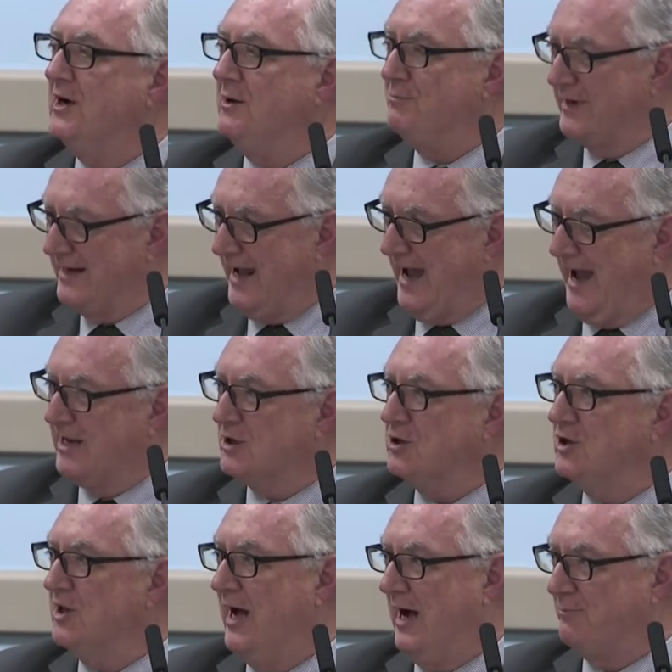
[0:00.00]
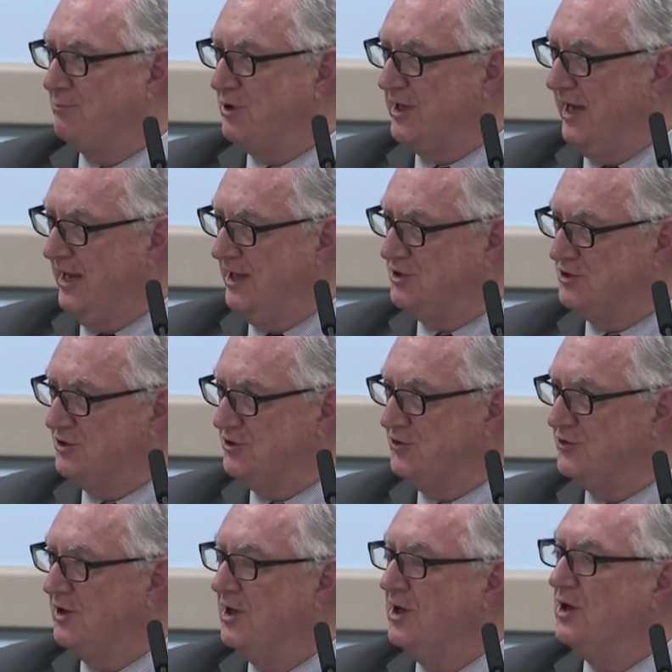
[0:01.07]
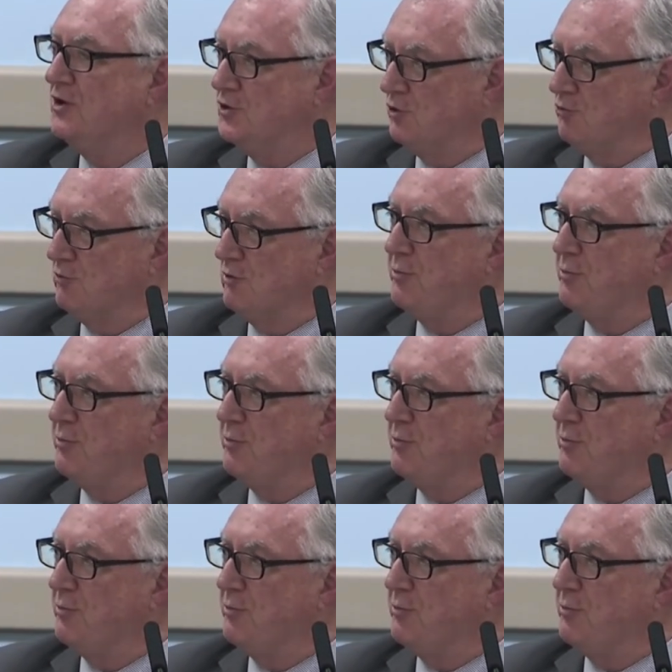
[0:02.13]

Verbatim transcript: mechanical applications to